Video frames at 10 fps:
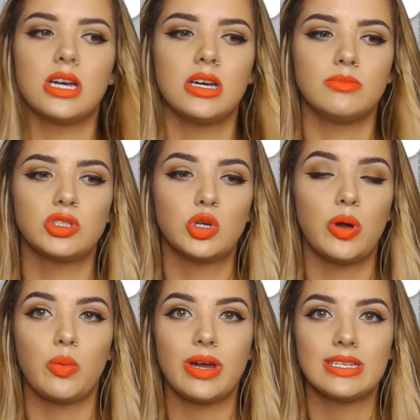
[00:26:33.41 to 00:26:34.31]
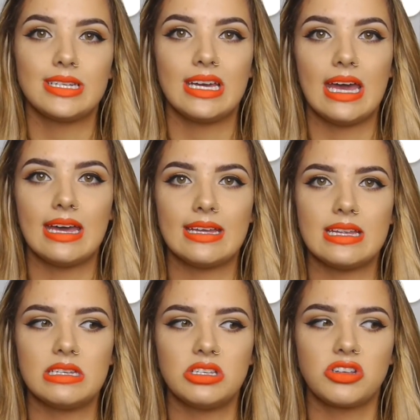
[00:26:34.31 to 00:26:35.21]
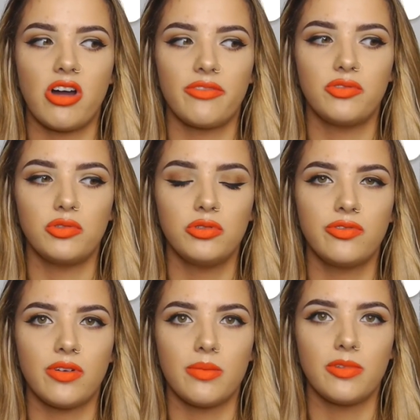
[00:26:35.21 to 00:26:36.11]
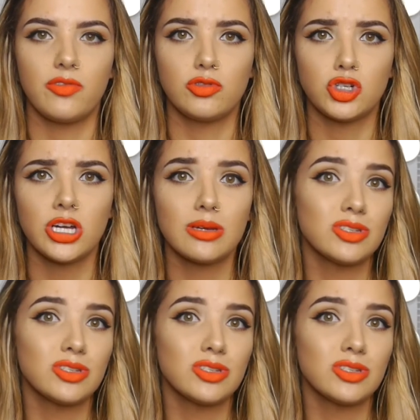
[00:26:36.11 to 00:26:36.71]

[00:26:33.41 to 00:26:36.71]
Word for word: Um, so I went and got food from the food truck.